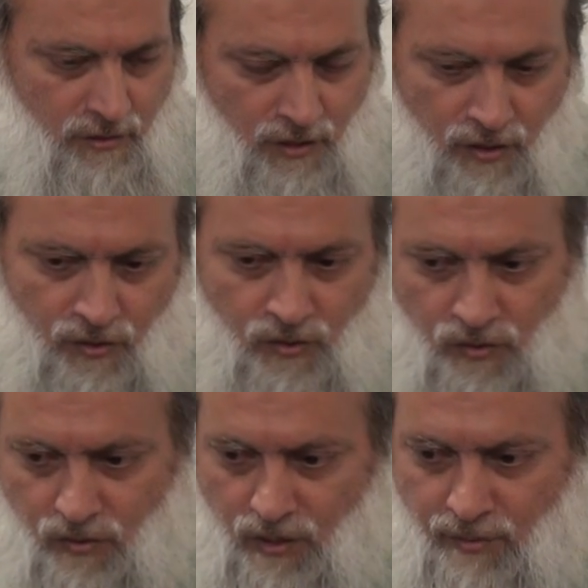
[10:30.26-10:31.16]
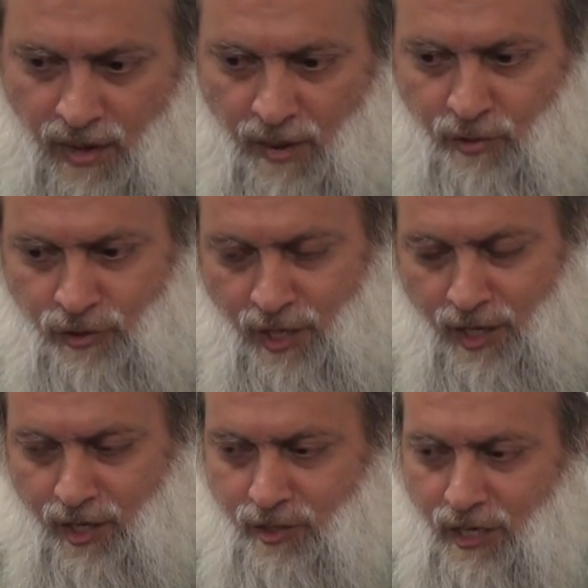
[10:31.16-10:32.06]
So Imam
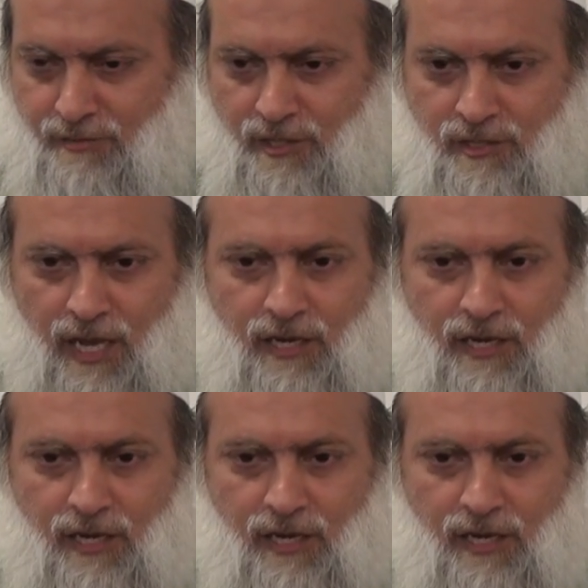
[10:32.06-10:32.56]
Hussein al-Islam says,